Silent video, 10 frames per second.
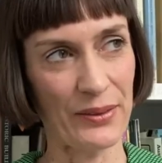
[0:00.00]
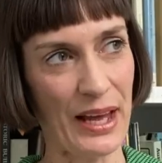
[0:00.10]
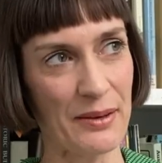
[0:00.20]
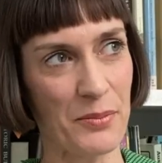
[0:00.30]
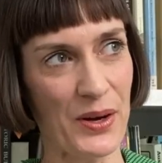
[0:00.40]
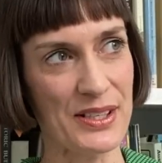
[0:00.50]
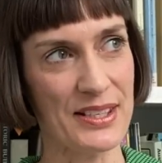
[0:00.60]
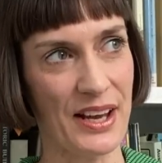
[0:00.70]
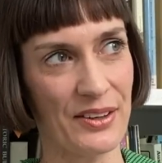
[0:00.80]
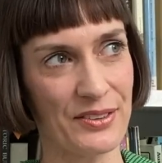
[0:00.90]
that might
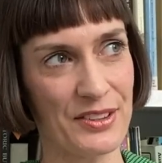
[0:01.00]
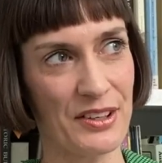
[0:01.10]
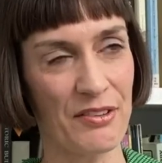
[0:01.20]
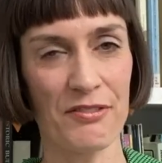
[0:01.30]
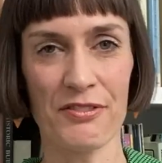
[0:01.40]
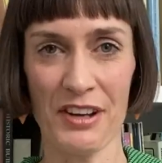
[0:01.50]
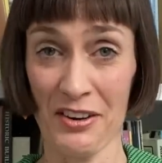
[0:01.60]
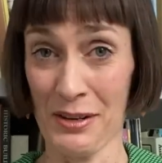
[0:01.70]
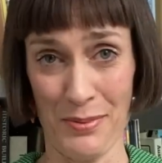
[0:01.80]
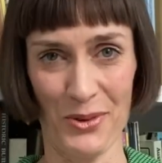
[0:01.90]
sound
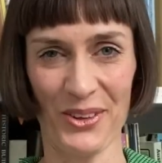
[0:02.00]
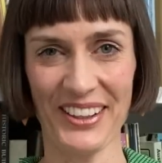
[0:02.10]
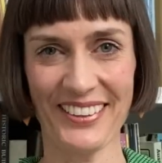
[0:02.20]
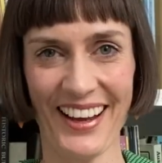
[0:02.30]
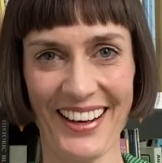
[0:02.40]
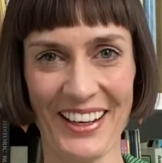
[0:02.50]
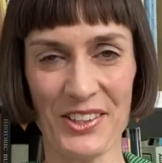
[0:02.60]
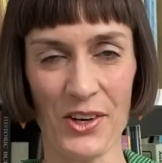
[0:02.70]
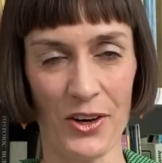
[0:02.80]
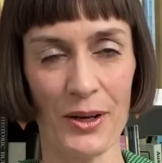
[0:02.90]
very boring, and at
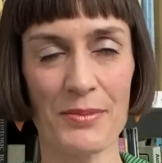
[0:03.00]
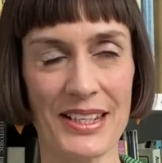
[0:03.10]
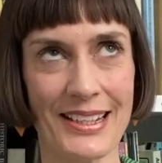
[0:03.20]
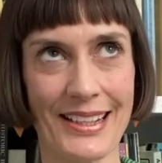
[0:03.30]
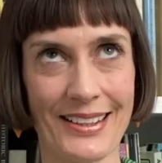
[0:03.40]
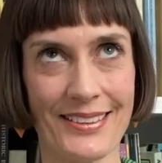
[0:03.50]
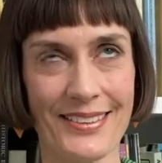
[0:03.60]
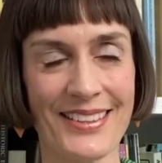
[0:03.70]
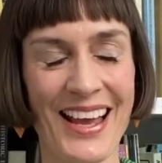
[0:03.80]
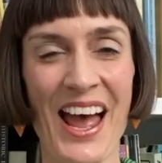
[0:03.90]
times it is,